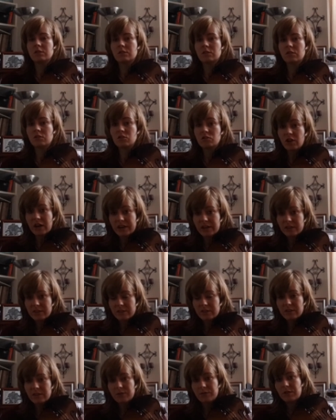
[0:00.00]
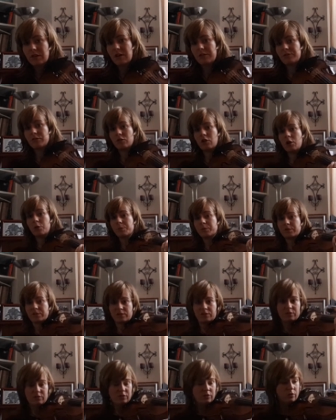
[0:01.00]
To check and see if the F sharp is
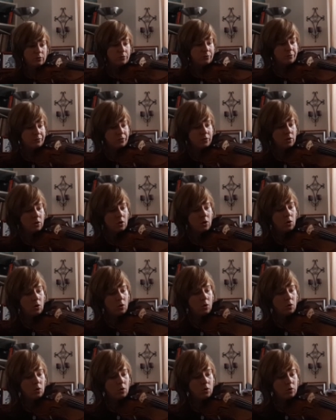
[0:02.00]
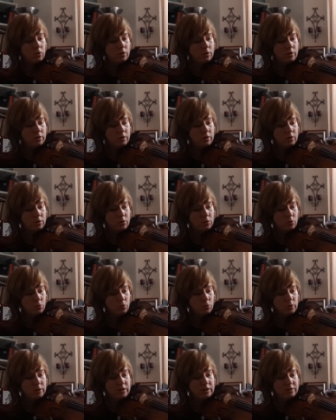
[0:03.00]
in tune,
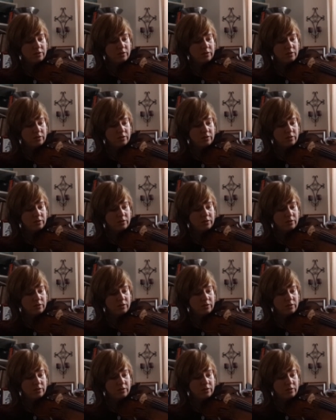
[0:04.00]
we need